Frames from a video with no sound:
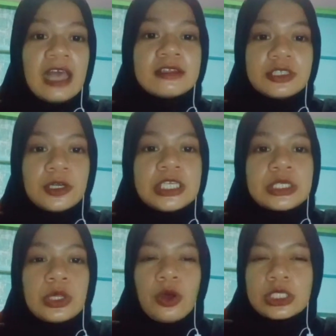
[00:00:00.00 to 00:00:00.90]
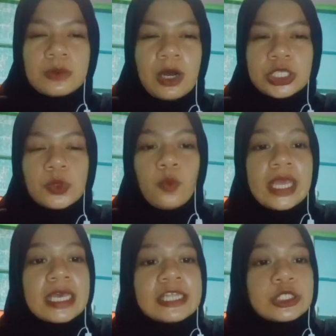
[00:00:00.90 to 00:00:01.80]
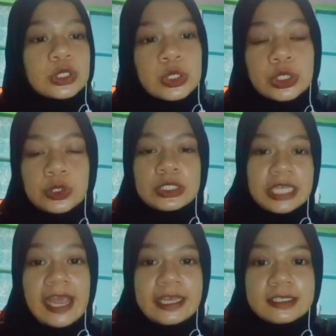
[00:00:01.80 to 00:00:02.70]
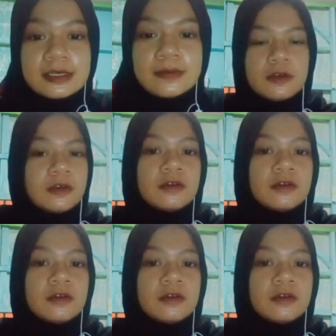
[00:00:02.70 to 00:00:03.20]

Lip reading: and there is not much we can do to change it.